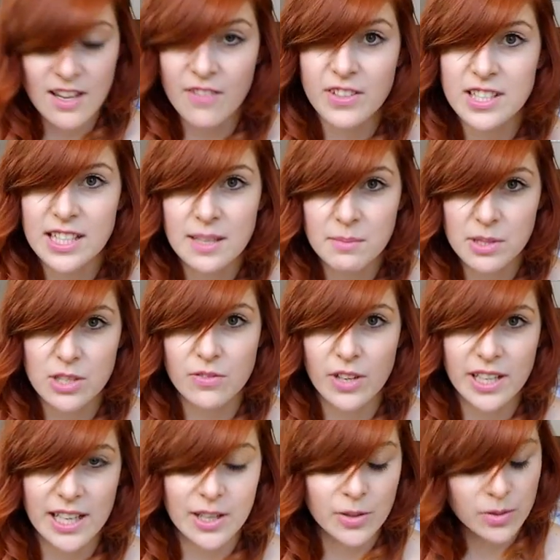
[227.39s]
never seems to
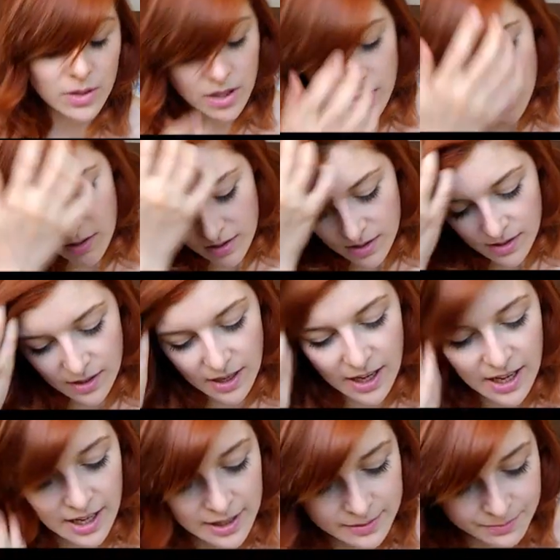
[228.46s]
run out.
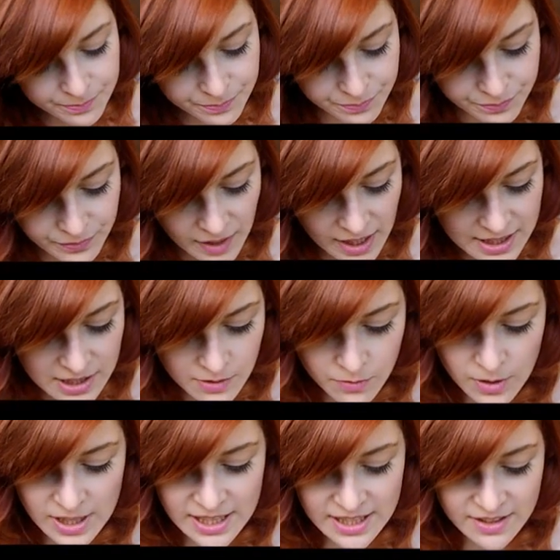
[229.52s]
It's a
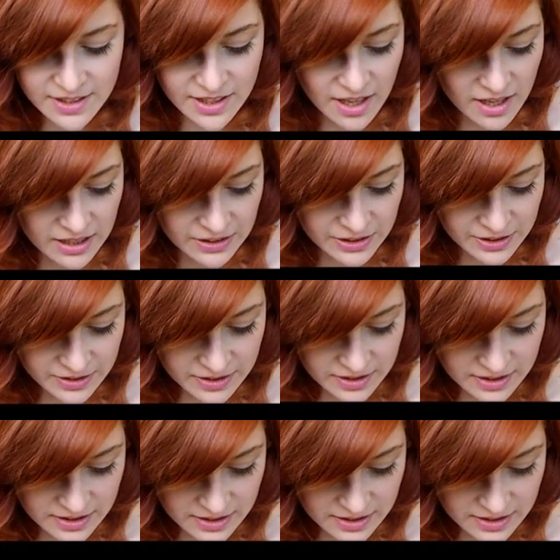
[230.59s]
really nice colour.